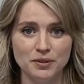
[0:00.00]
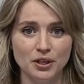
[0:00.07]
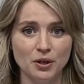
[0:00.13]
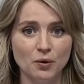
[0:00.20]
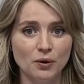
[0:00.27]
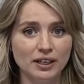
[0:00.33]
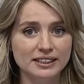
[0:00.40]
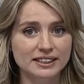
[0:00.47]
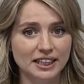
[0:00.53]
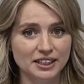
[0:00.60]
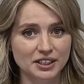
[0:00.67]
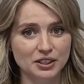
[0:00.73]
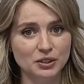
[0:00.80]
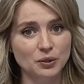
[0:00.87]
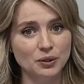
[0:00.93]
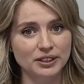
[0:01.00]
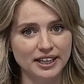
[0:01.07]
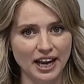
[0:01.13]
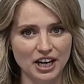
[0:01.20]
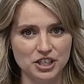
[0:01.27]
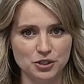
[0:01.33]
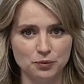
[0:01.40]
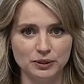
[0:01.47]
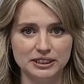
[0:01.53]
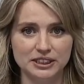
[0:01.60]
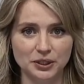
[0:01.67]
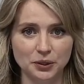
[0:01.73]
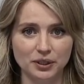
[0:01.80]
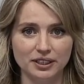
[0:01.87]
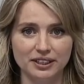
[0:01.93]
who continued to engage with
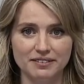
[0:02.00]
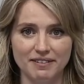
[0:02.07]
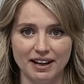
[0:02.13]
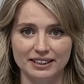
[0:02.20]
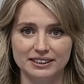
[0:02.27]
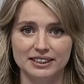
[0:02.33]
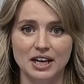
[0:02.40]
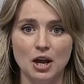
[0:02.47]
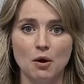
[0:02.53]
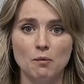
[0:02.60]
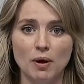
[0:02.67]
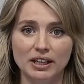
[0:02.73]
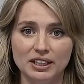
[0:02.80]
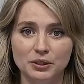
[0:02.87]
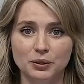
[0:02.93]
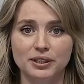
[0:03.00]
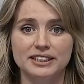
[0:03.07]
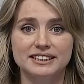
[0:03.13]
student events well into his